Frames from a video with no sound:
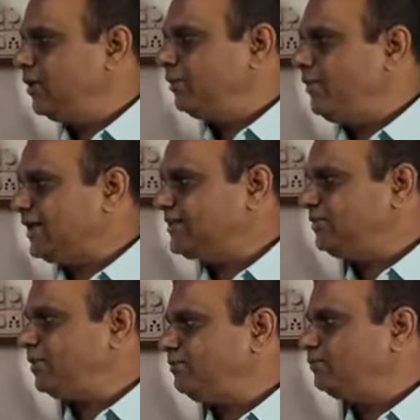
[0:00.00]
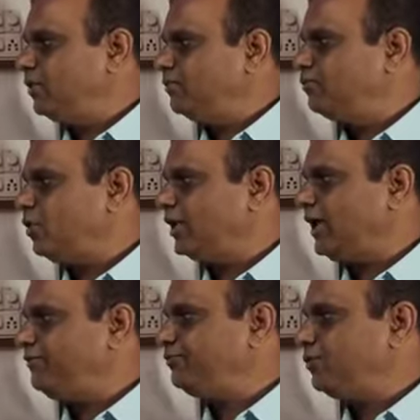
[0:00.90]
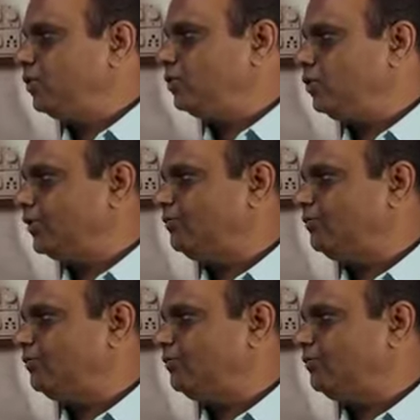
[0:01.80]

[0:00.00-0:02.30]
Maximum for f over